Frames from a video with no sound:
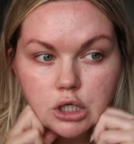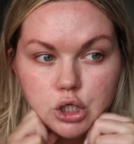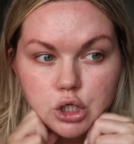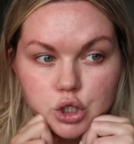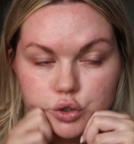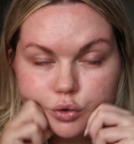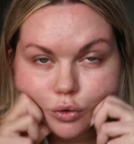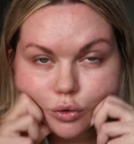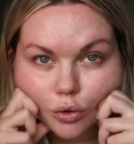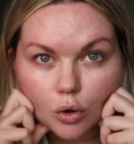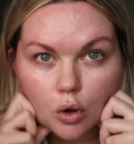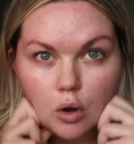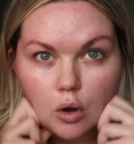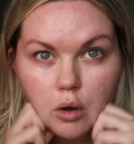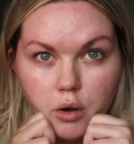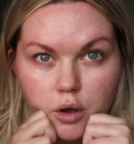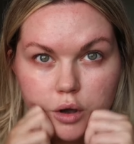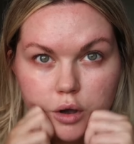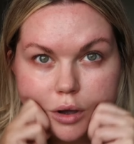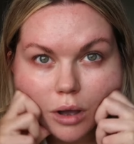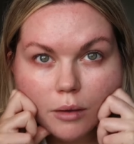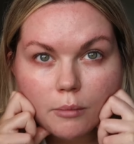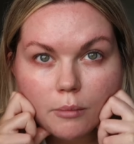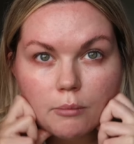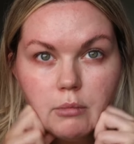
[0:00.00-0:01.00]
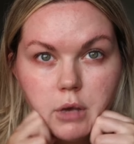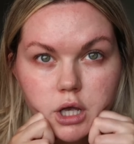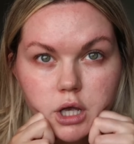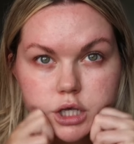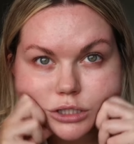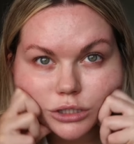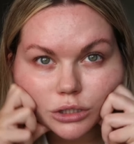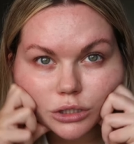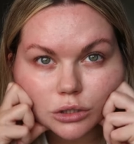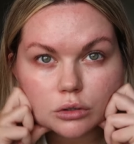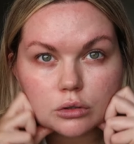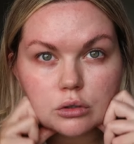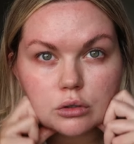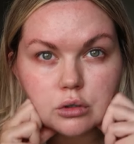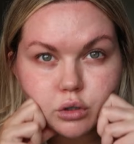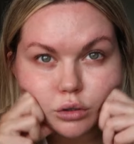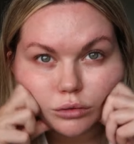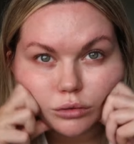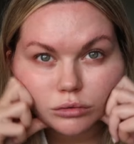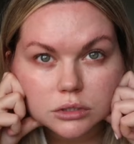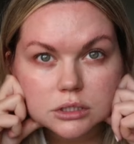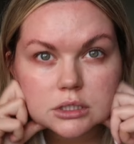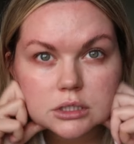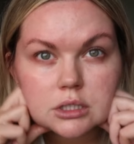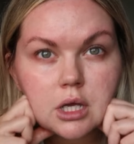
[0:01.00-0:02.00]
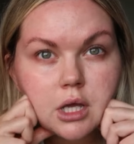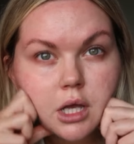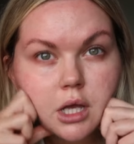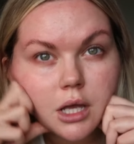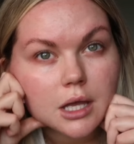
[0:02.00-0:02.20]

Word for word: jaw muscles